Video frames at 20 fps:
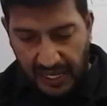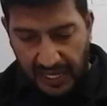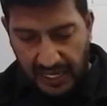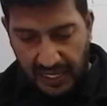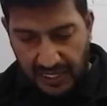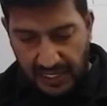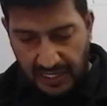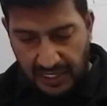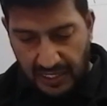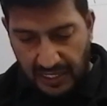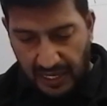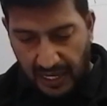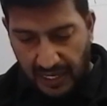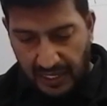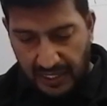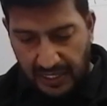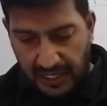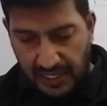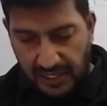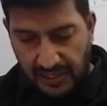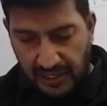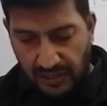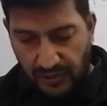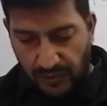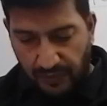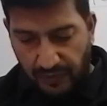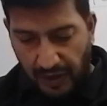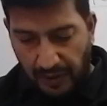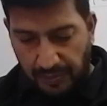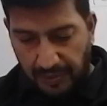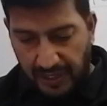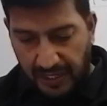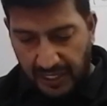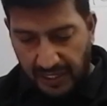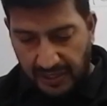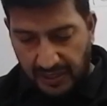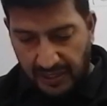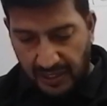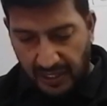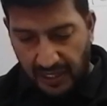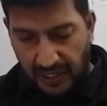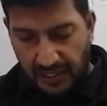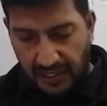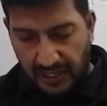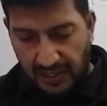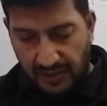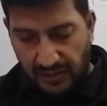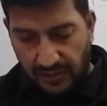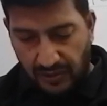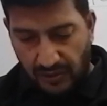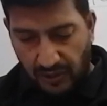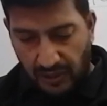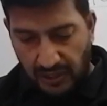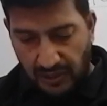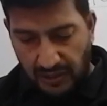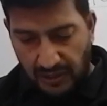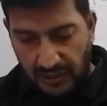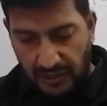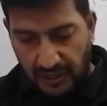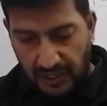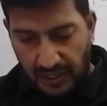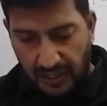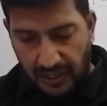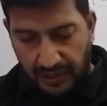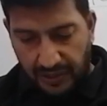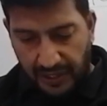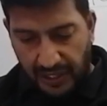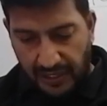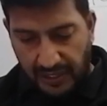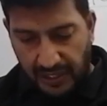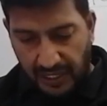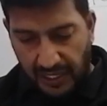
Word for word: and are easy to fabricate and install, right?